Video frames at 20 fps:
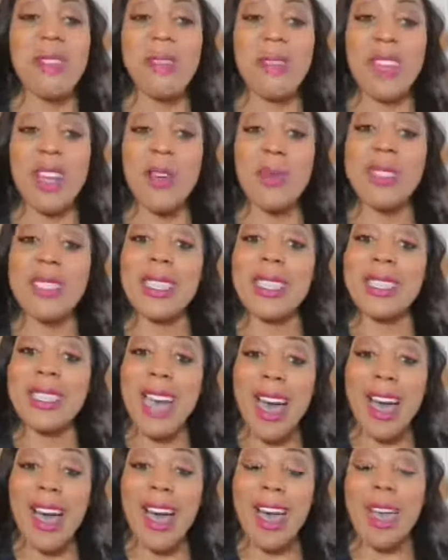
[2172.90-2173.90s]
There was a
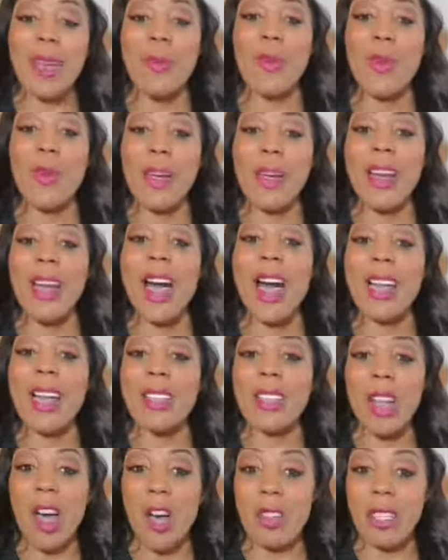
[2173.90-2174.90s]
time where I
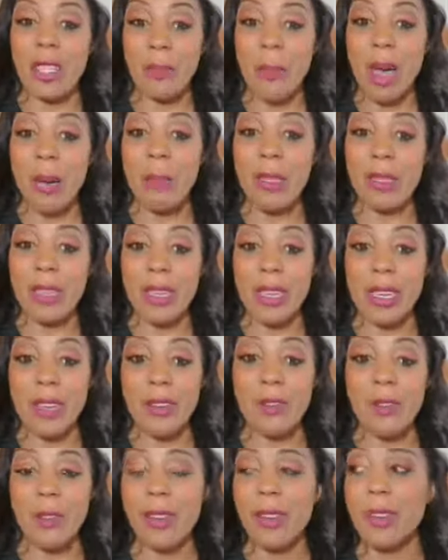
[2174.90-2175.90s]
lost my
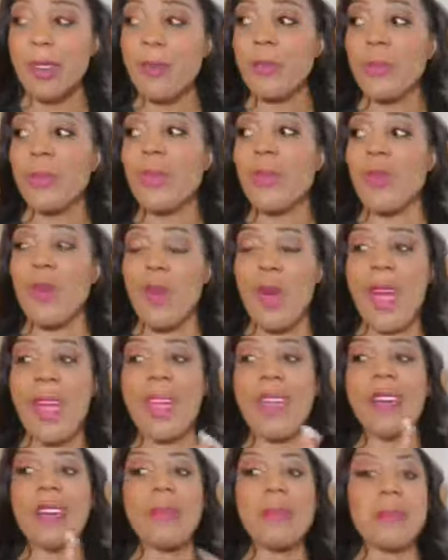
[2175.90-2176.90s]
belief,
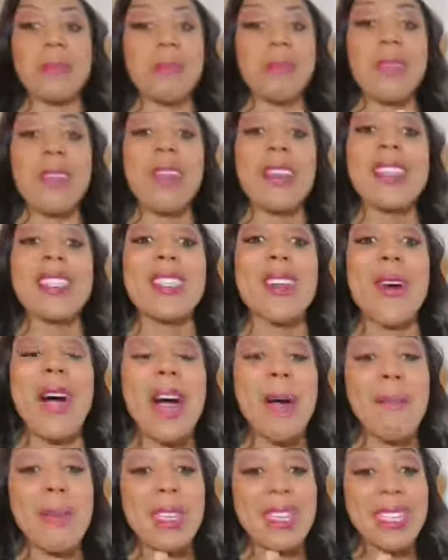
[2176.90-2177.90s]
right? So
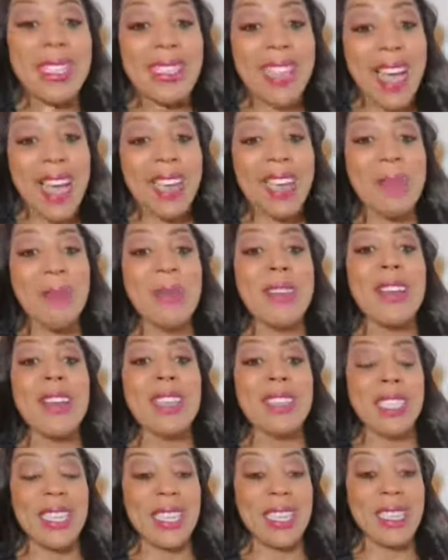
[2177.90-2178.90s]
I'm excited
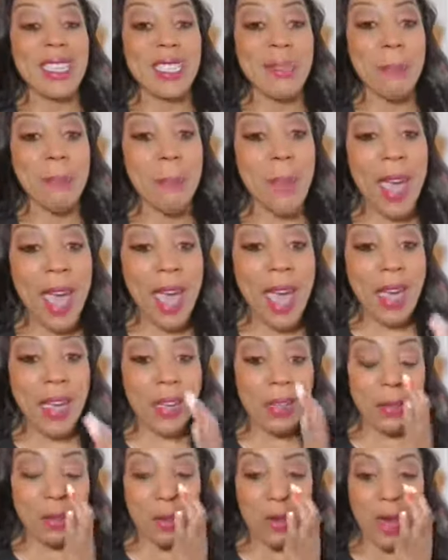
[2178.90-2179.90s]
because it is back,
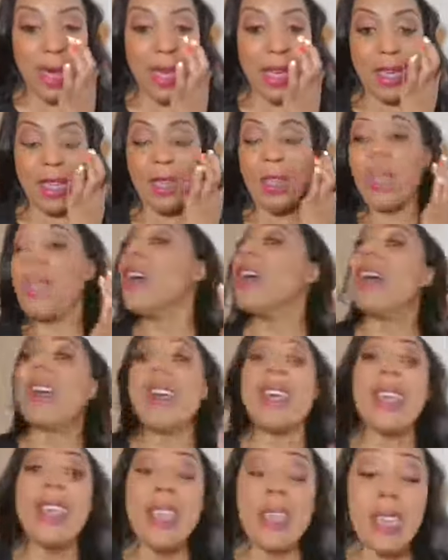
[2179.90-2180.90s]
right?
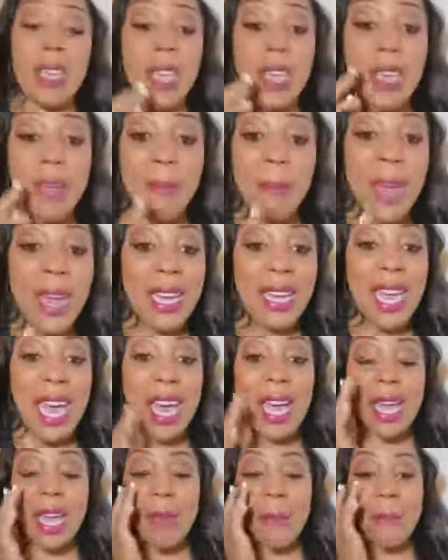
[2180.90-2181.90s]
it may
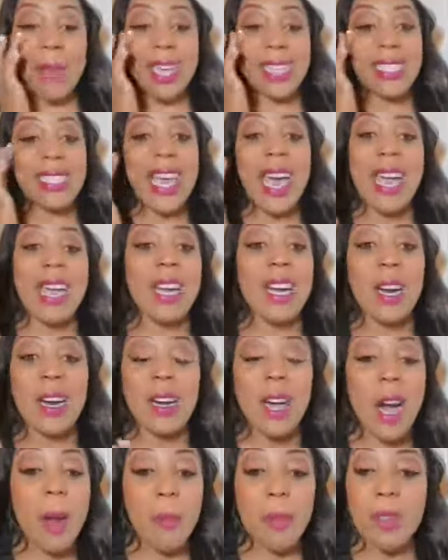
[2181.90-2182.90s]
not it may take a
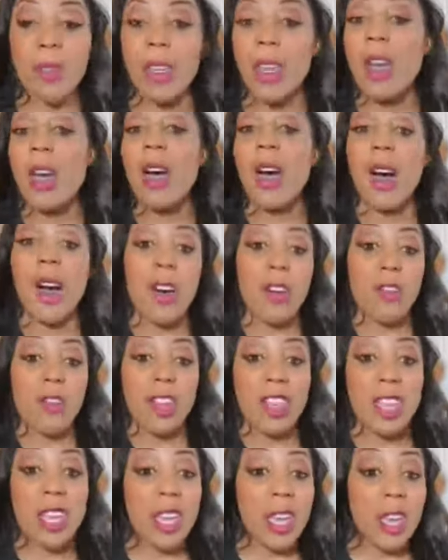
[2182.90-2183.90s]
couple of, of
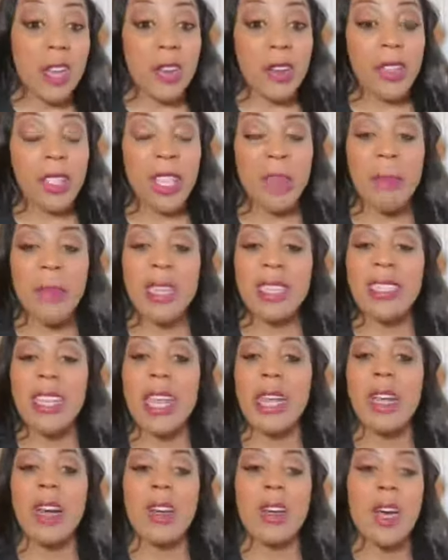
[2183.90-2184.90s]
years it may
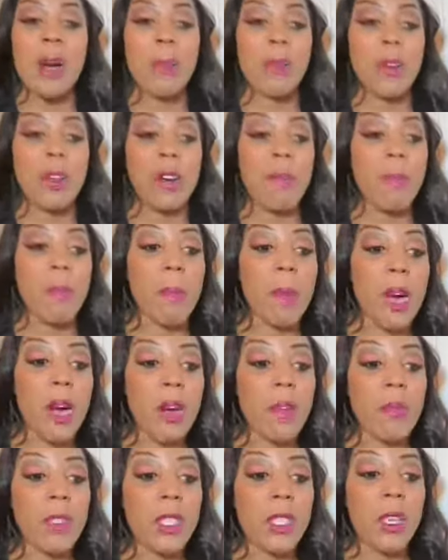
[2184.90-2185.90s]
take a couple of
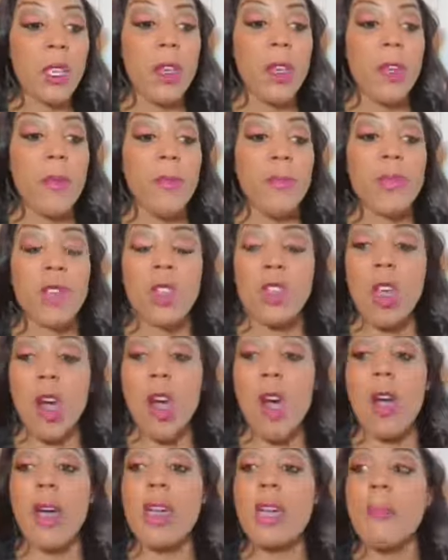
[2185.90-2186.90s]
months
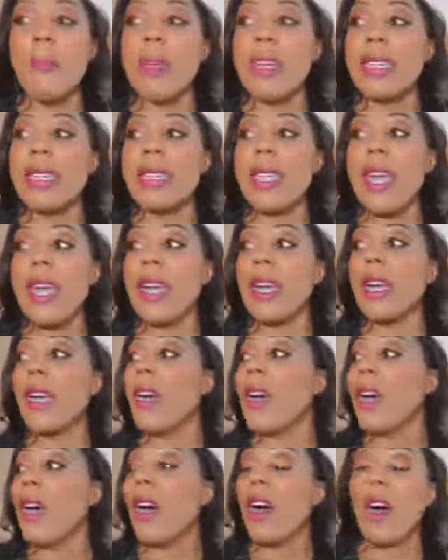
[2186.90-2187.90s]
y'all it may take
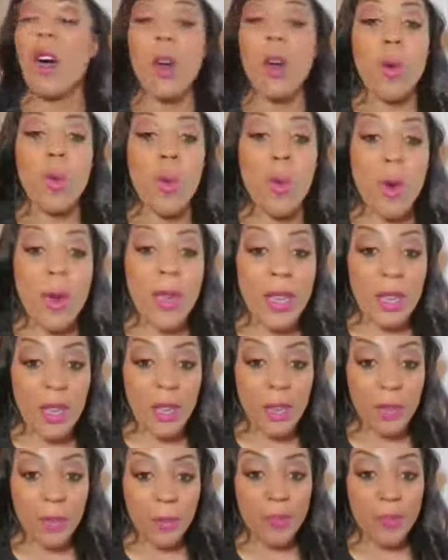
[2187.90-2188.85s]
a week